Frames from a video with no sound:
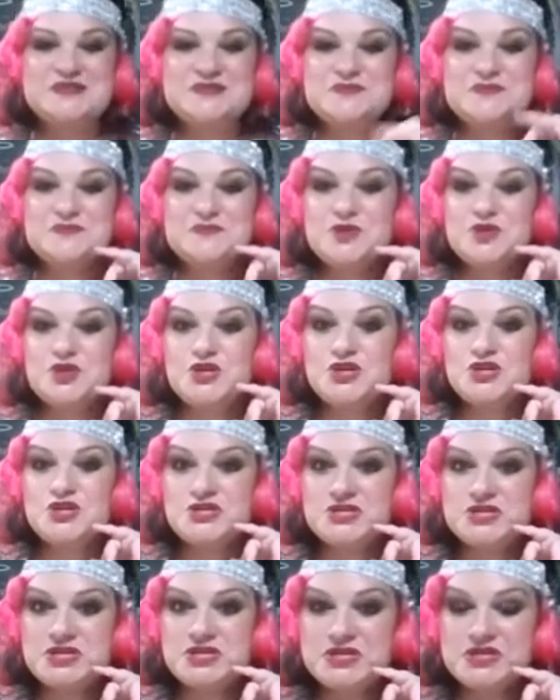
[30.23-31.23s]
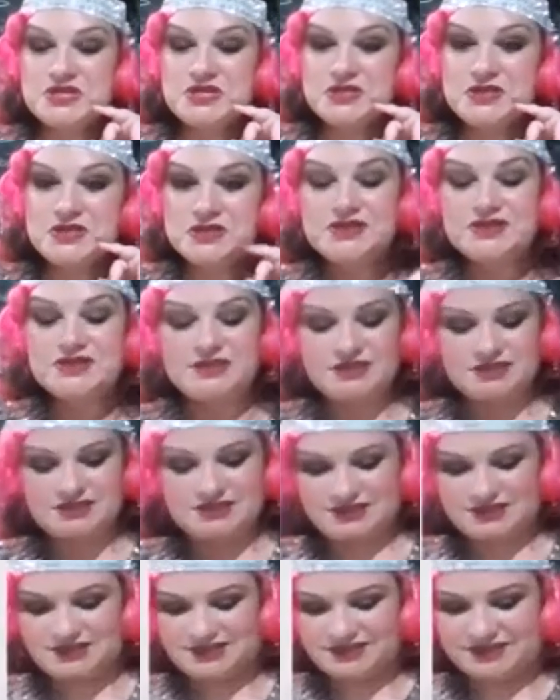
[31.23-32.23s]
we went to a
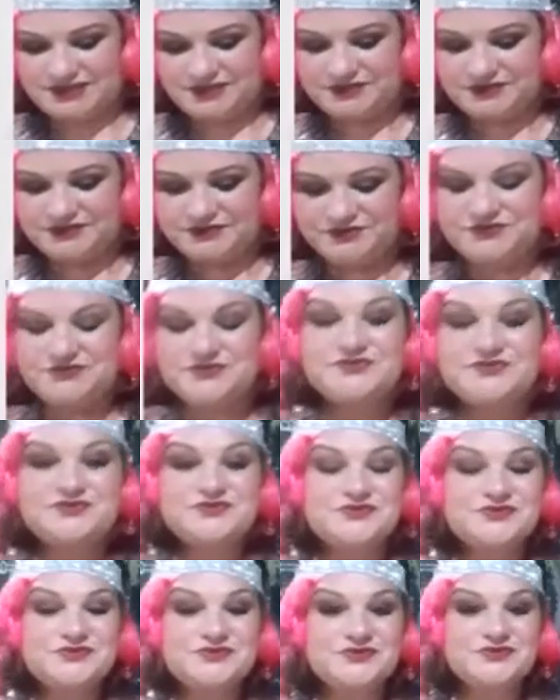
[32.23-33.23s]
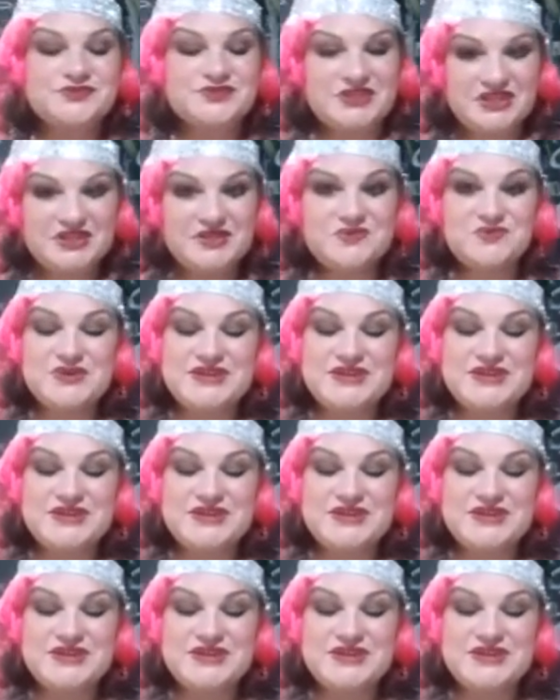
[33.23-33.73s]
1920s themed murder mystery.